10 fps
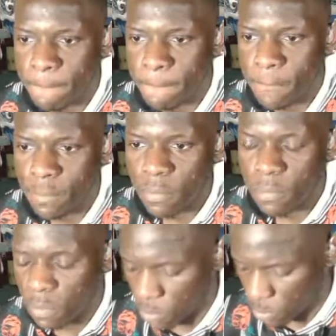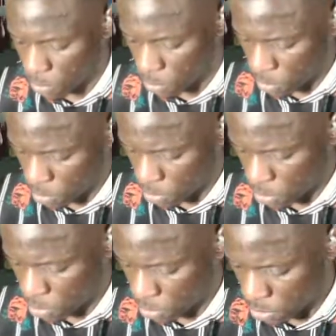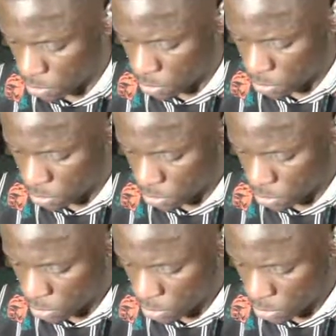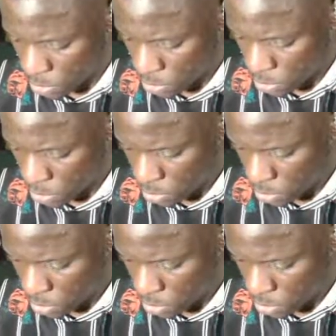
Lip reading: to help him, but I just don't see these niggas being that